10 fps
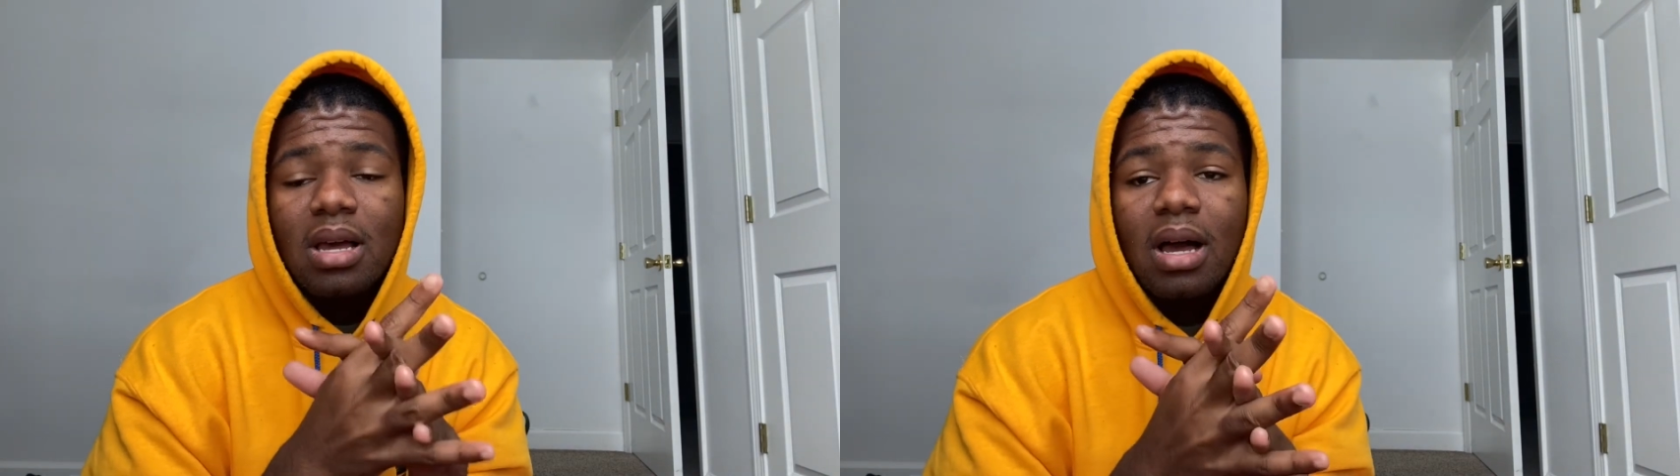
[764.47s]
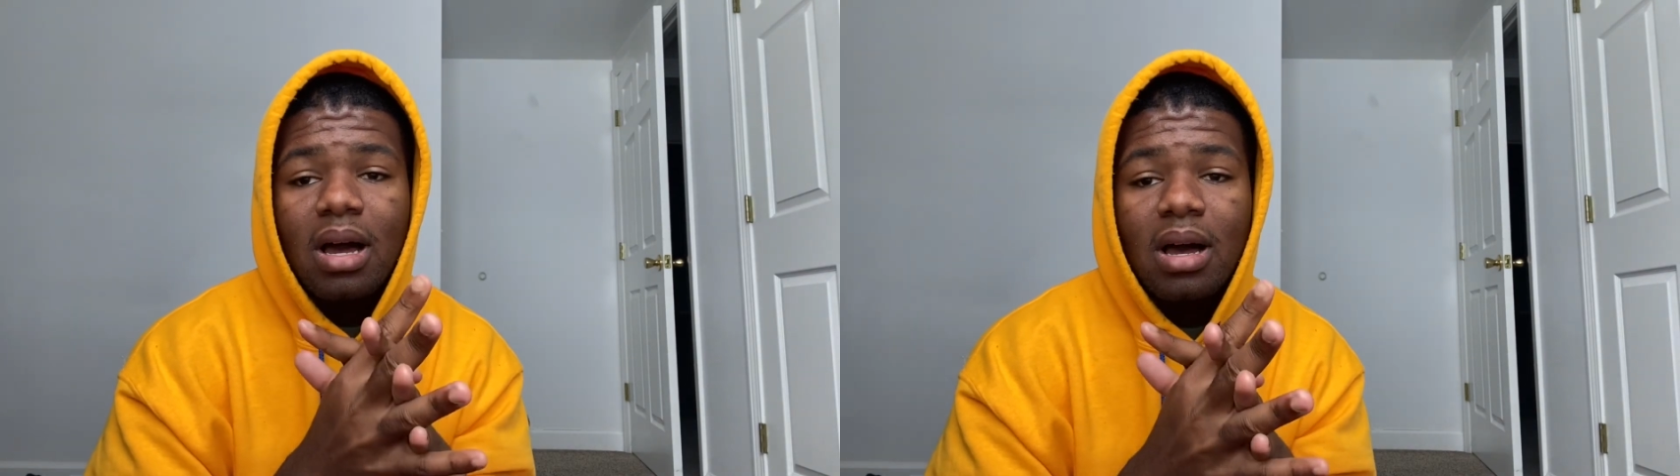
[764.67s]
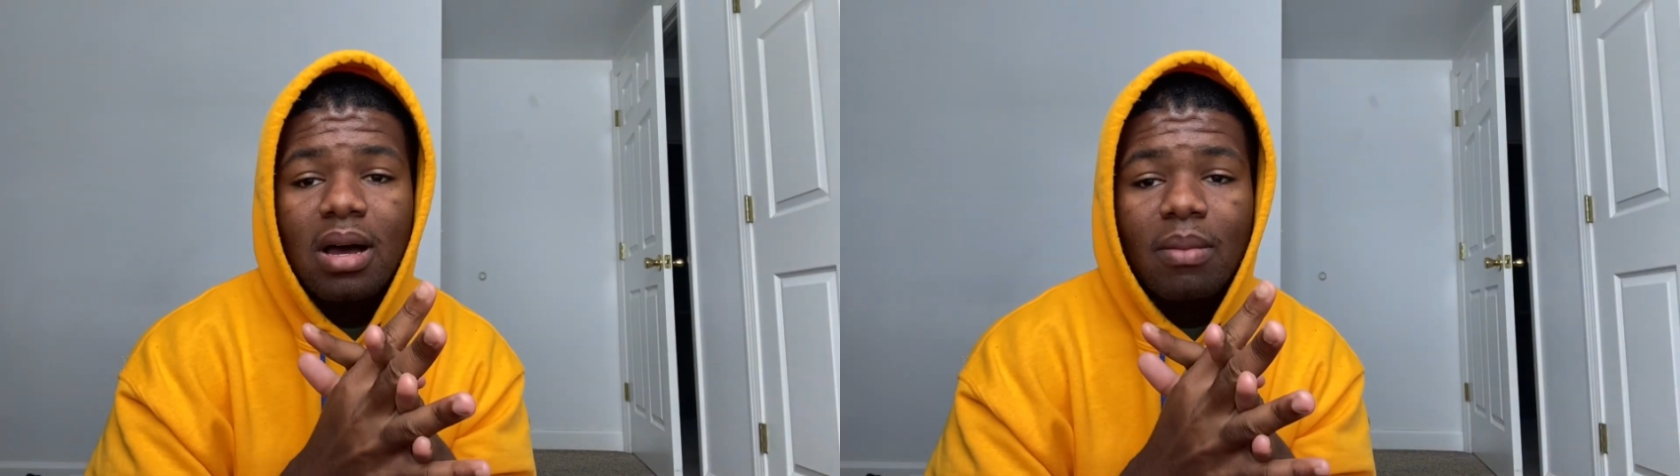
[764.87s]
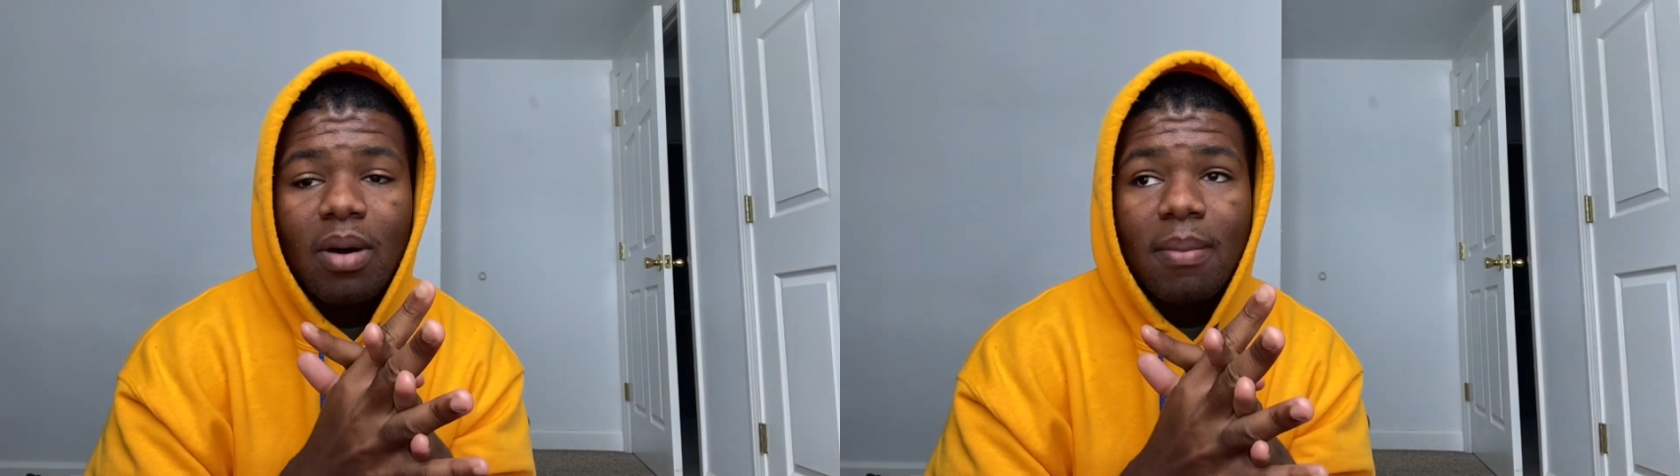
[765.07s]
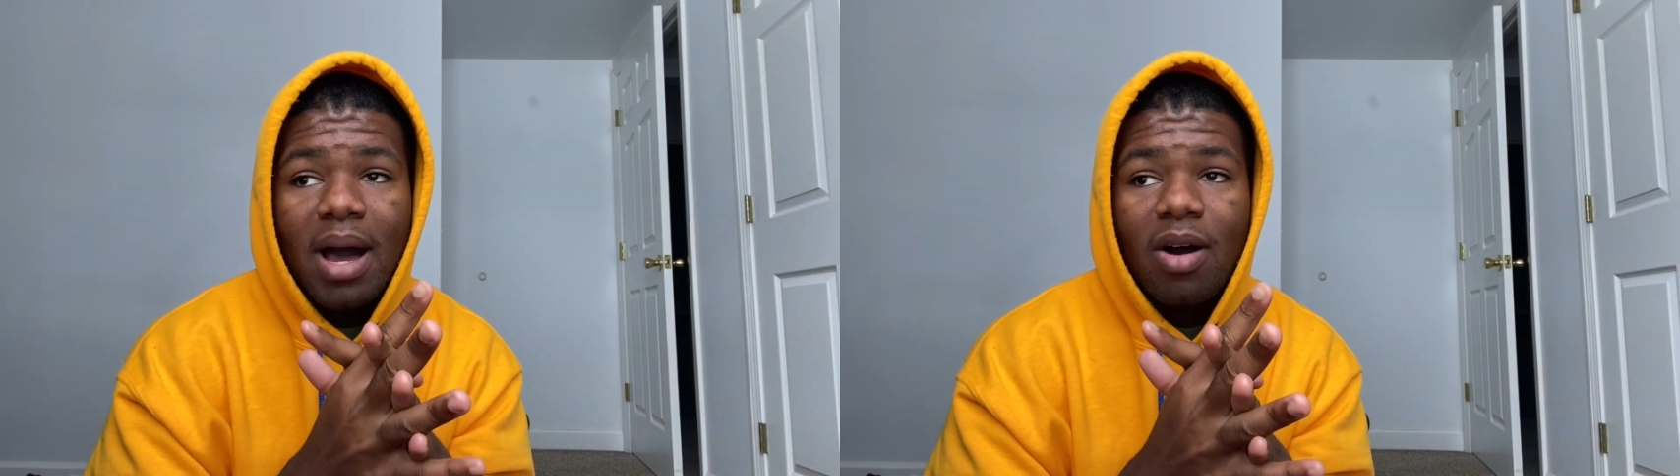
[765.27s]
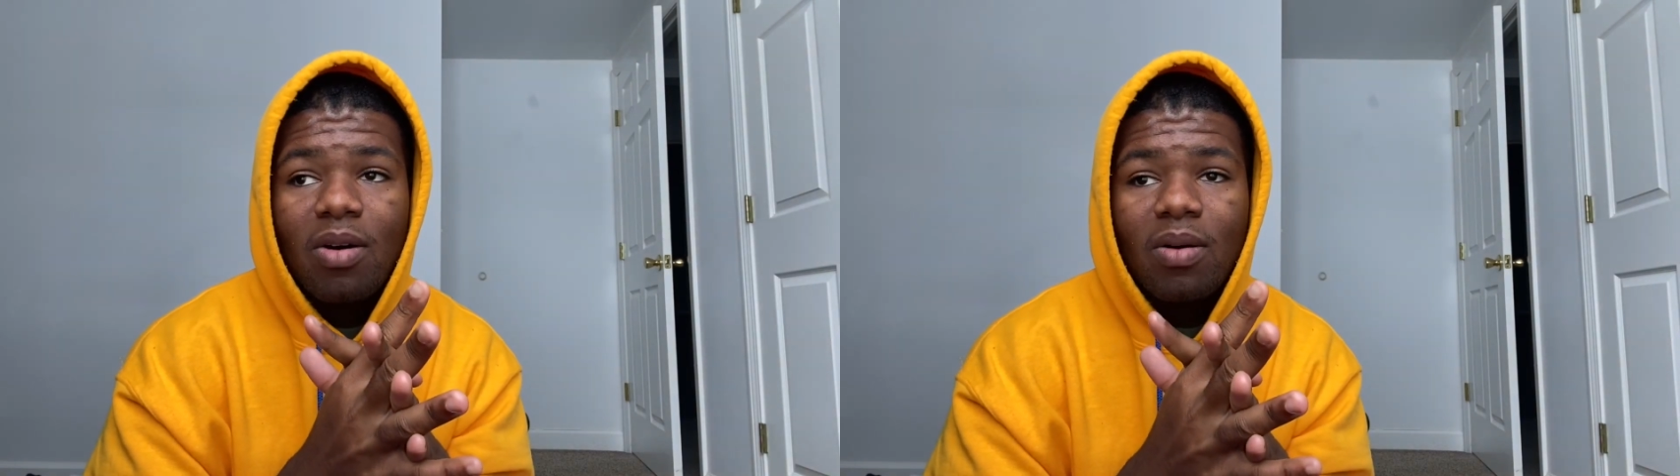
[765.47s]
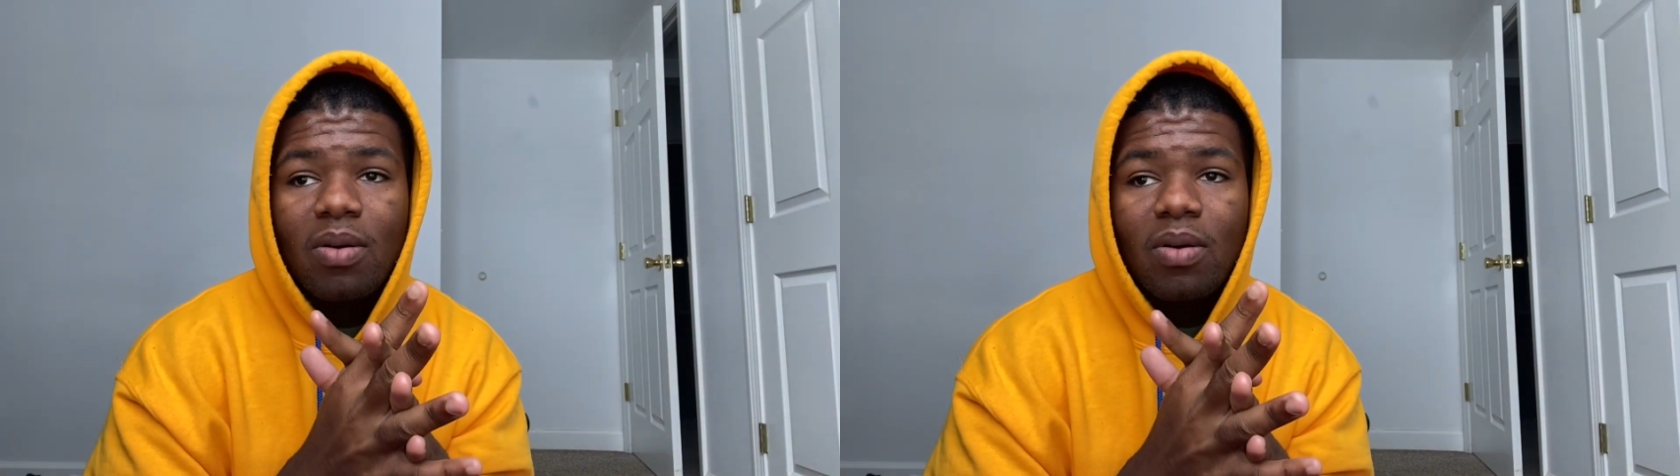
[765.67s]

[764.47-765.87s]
about